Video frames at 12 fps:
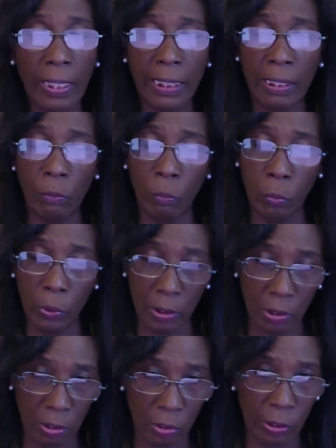it
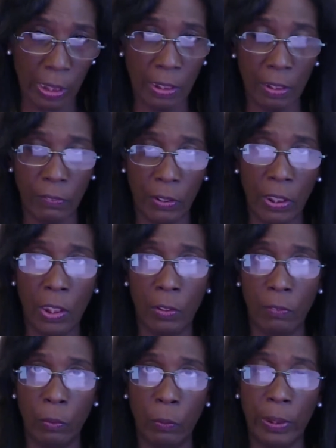will transfer
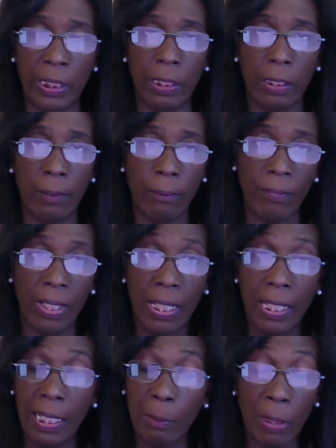over with you.
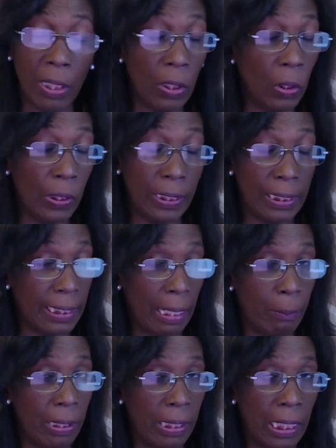It might not look the
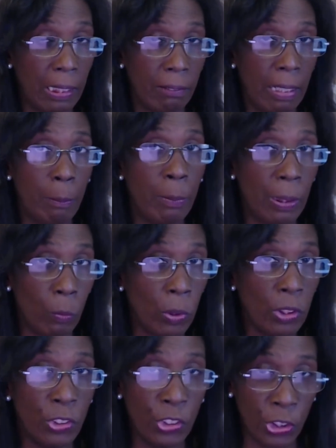same at the other end, but it
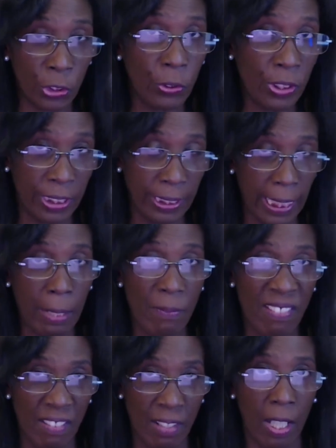will do the same
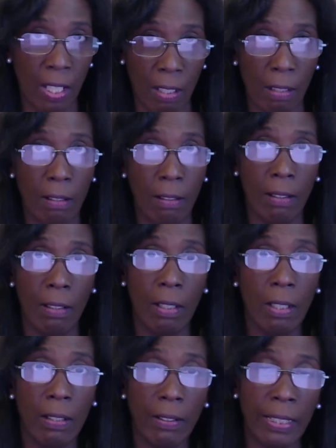thing
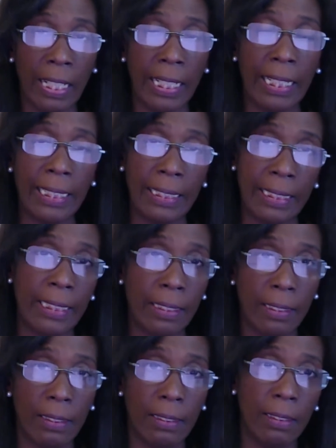that it did
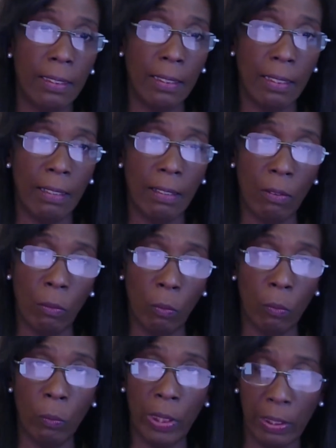
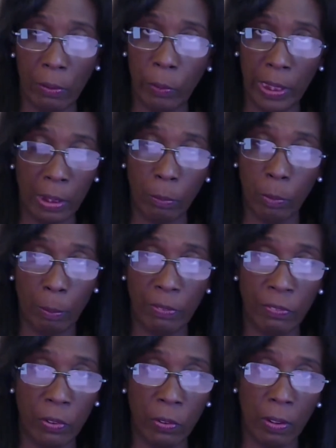where you were
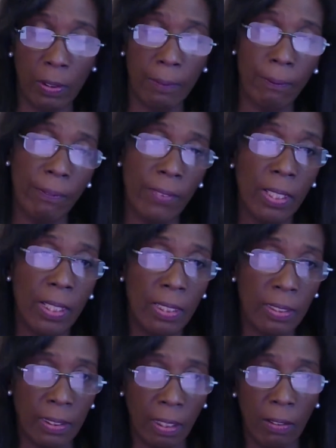before.
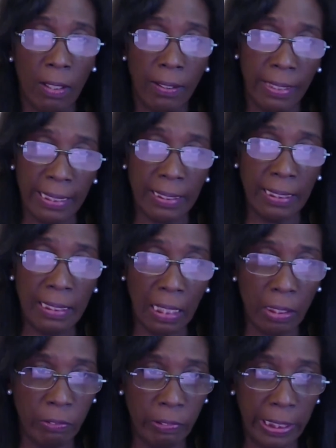So that's
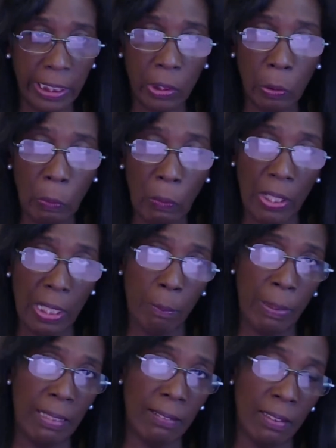another really cool thing
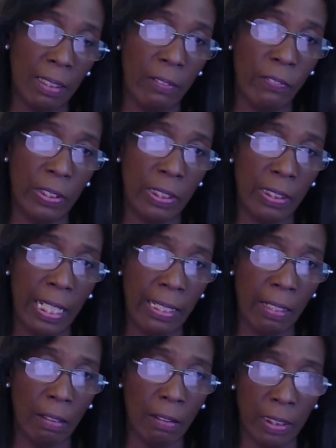about ciphers and
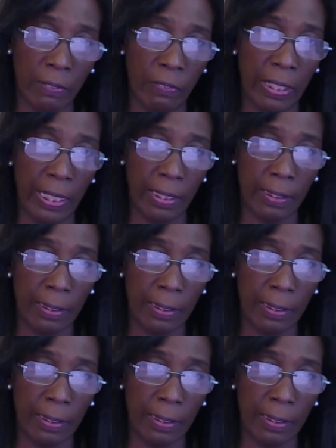artifacts.